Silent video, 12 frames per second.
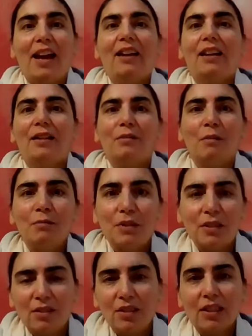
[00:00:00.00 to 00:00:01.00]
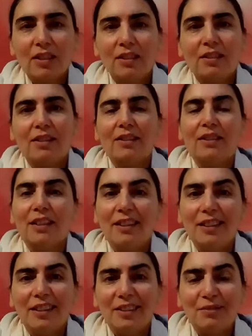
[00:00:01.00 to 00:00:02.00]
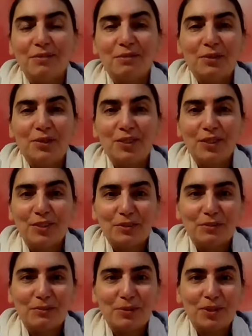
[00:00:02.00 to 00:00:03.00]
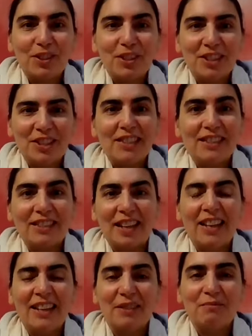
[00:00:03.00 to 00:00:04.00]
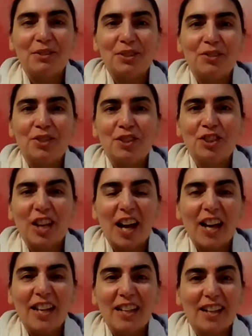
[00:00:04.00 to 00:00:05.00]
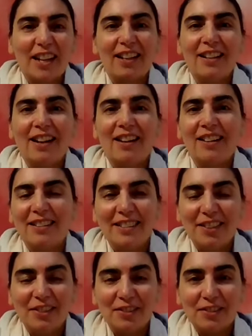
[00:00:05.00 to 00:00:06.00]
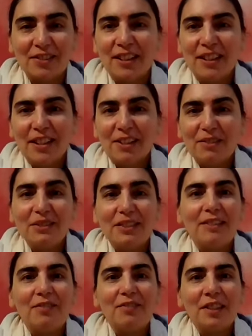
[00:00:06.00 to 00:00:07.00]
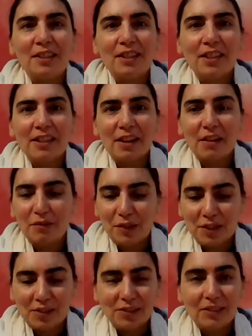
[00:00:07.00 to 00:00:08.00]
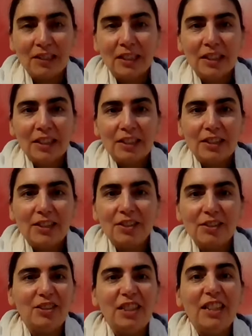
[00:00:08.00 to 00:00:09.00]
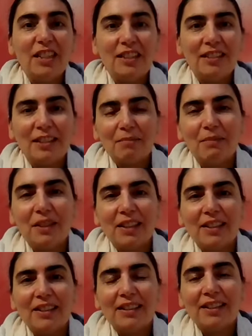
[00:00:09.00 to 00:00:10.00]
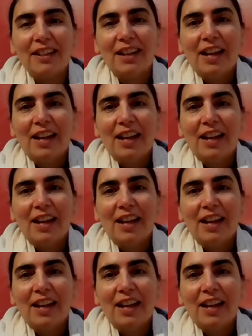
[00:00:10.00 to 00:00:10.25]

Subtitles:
And I remember looking at her thinking, you know, what is she saying? I'm so shy and I can't, you know, it was difficult enough to read something.